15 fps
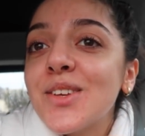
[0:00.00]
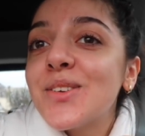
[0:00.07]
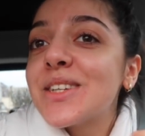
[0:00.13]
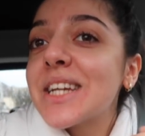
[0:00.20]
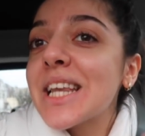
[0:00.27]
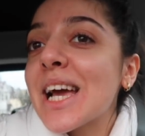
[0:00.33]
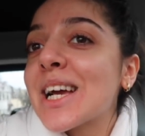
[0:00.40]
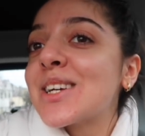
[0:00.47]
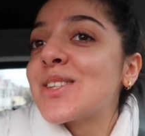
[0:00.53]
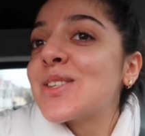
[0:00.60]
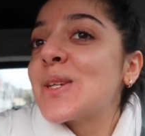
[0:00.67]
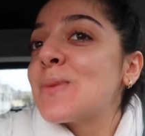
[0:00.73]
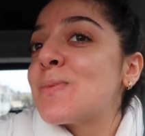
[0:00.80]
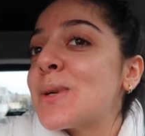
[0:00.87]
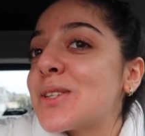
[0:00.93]
you did like a
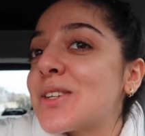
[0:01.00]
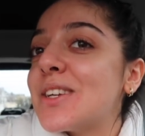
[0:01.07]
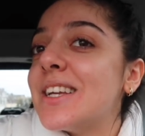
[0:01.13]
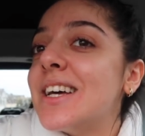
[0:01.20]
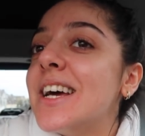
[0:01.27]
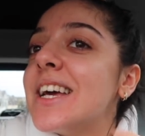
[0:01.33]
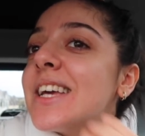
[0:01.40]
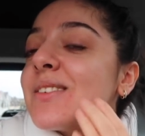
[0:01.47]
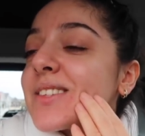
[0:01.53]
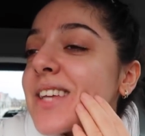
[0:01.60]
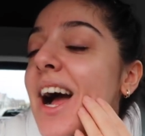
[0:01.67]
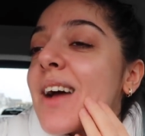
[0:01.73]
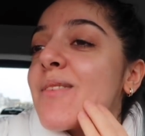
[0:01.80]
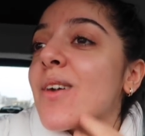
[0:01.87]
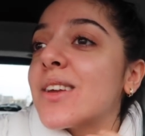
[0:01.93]
super, he was
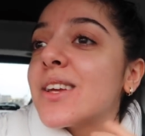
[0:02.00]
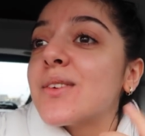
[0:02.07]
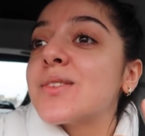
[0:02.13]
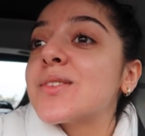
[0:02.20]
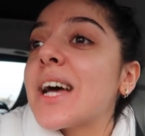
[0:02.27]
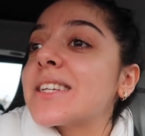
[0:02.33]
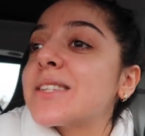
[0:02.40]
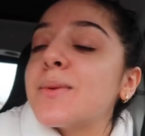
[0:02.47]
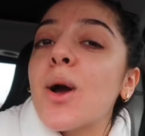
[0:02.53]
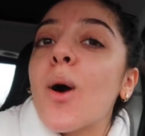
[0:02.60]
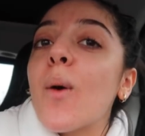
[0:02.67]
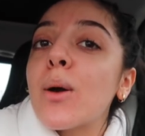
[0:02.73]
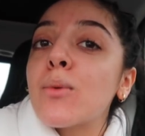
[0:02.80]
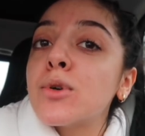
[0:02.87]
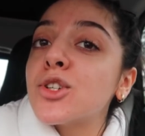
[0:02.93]
like to me,
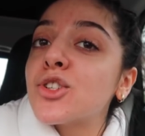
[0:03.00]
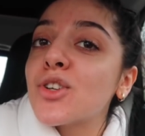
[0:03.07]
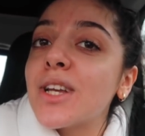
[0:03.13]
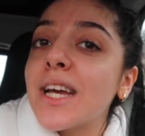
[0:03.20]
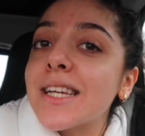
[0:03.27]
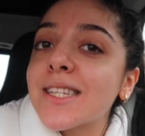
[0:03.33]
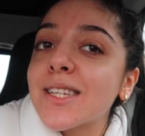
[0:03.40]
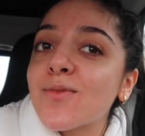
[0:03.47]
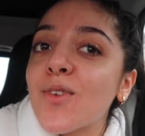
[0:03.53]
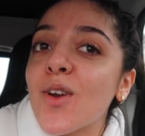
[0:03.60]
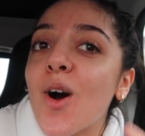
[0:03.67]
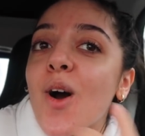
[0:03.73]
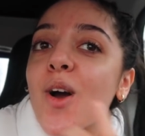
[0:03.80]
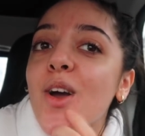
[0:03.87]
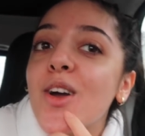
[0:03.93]
oh, I watched your latest
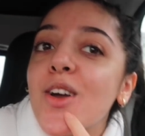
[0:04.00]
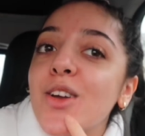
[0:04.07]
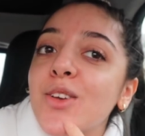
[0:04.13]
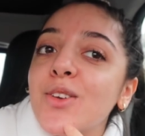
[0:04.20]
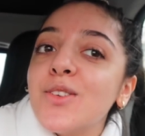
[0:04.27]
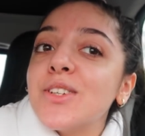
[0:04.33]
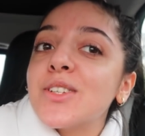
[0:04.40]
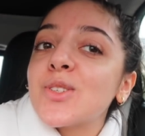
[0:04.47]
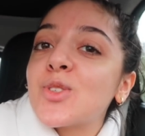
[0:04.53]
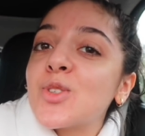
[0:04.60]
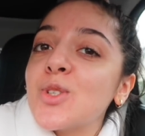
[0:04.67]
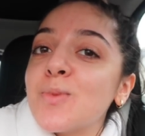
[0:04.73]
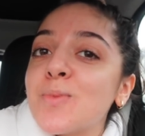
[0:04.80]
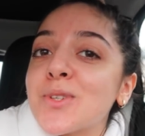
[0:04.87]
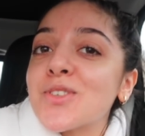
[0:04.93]
vlog. You did a
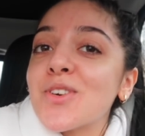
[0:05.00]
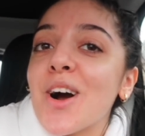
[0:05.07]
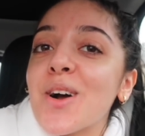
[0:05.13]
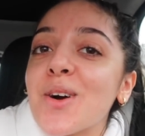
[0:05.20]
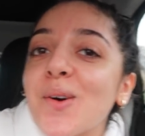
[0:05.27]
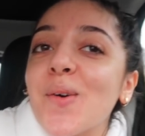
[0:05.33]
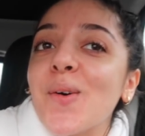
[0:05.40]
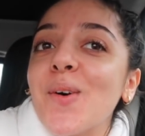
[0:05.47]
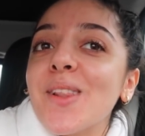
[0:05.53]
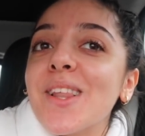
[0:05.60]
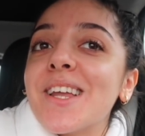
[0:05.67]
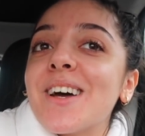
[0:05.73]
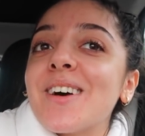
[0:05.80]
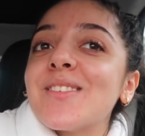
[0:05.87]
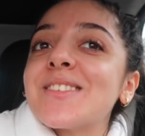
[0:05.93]
super drug haul.
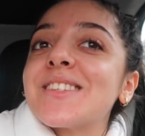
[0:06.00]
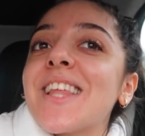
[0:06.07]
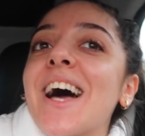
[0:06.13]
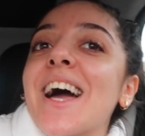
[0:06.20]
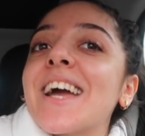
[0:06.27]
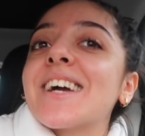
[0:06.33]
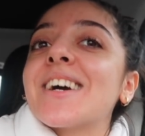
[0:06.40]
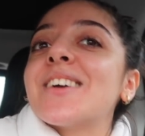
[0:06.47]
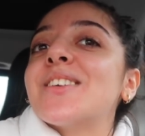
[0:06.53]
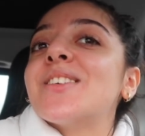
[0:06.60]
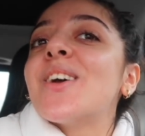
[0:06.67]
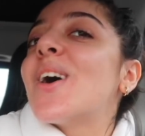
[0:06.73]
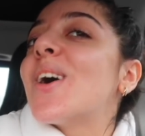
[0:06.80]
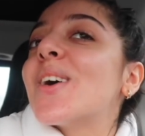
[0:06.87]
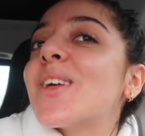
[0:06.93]
And I was like,
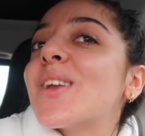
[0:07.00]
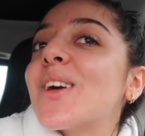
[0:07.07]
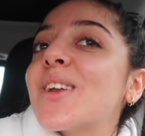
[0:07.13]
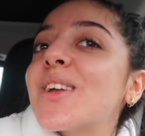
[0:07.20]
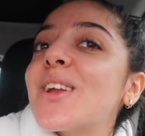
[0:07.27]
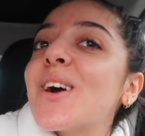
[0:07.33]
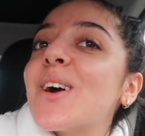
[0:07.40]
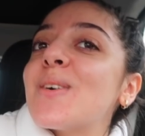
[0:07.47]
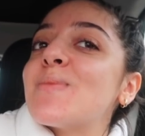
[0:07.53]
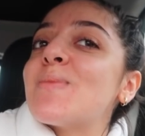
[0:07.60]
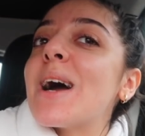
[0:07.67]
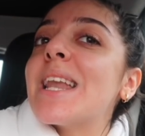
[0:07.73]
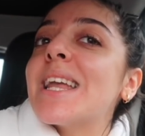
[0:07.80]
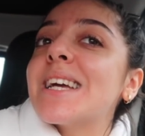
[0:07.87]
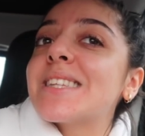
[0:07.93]
no.
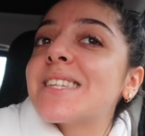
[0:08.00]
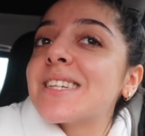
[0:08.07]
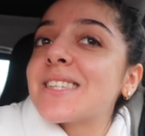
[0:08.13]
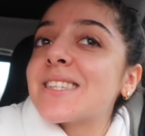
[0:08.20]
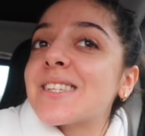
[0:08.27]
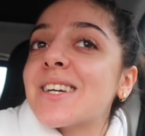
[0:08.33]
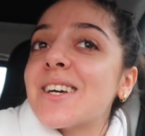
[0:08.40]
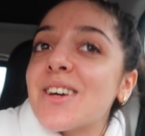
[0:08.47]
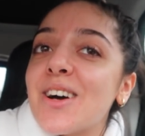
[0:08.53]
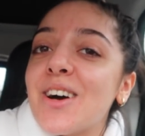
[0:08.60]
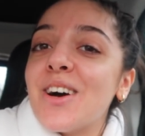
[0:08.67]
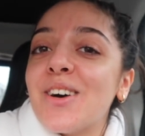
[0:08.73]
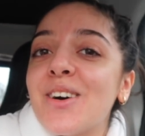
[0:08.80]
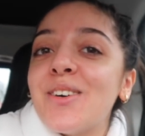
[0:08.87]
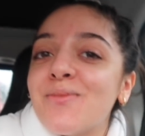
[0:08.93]
My latest
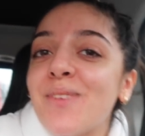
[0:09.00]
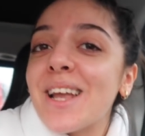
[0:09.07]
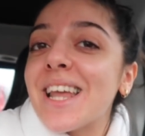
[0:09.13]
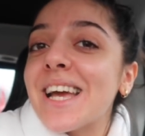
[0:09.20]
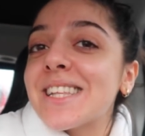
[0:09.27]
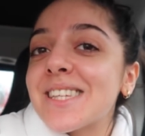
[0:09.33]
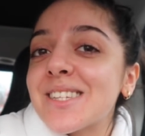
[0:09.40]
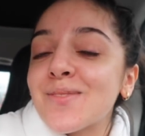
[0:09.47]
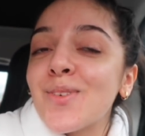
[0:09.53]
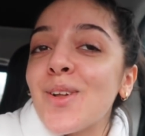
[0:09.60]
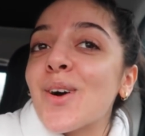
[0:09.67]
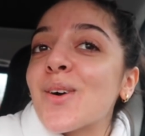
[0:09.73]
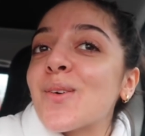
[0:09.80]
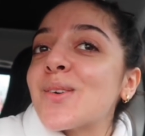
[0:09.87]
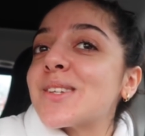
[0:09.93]

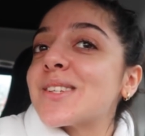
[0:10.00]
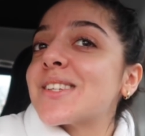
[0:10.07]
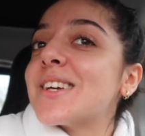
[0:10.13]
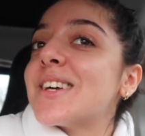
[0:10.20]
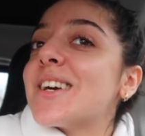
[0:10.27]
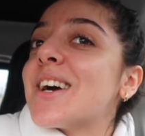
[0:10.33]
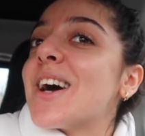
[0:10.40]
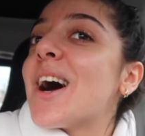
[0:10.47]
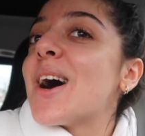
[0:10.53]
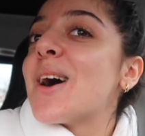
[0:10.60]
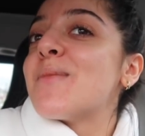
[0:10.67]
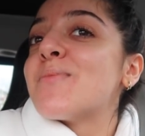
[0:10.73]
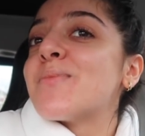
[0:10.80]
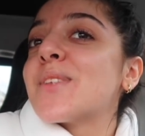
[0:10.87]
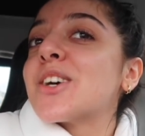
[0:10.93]
vlog was
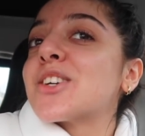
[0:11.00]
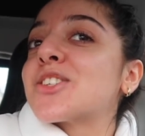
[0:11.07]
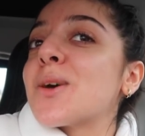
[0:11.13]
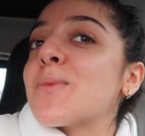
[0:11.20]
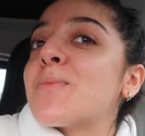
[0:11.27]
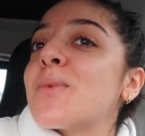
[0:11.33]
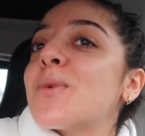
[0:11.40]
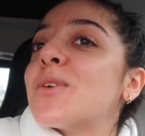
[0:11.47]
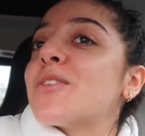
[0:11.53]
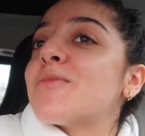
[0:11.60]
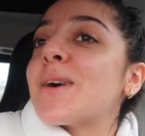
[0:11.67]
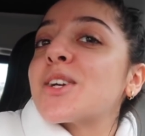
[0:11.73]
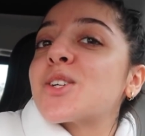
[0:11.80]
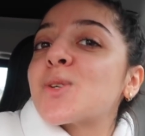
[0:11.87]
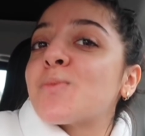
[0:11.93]
all of
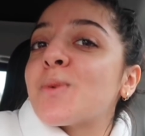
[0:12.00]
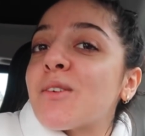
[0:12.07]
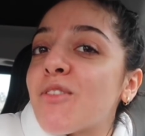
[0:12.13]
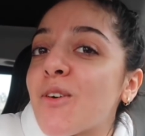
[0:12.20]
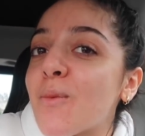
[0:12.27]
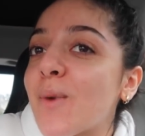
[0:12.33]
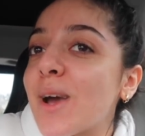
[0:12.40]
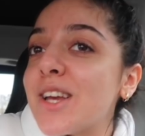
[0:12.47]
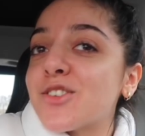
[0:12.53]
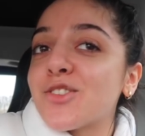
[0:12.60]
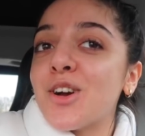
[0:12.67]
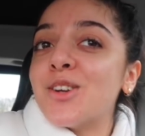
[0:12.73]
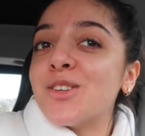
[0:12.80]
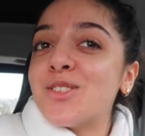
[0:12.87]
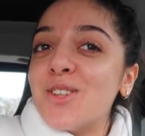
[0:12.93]
my shopping from
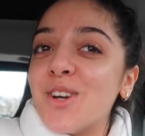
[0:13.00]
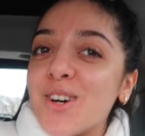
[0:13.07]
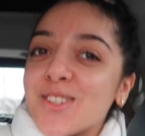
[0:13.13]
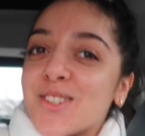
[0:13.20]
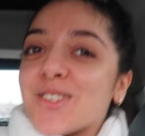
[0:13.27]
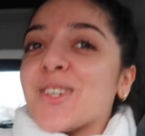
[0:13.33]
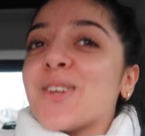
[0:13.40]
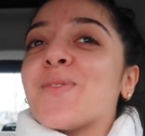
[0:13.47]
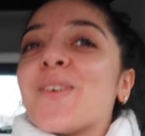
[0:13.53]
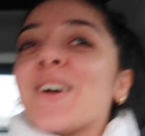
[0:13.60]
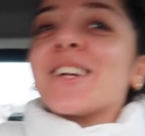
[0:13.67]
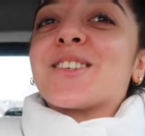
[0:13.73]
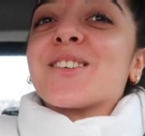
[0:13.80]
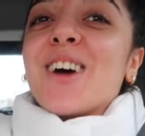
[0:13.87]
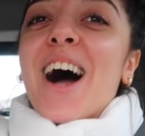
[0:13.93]
Waitrose, not super
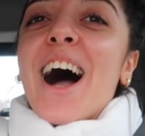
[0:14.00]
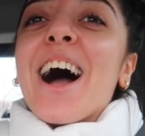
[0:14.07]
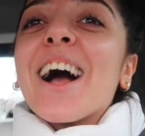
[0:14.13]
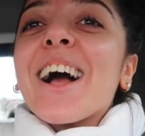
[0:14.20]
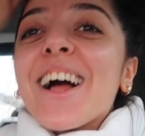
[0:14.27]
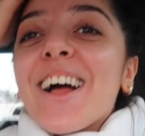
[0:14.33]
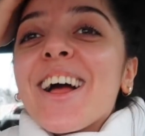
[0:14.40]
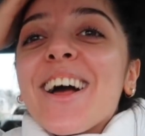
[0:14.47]
drug.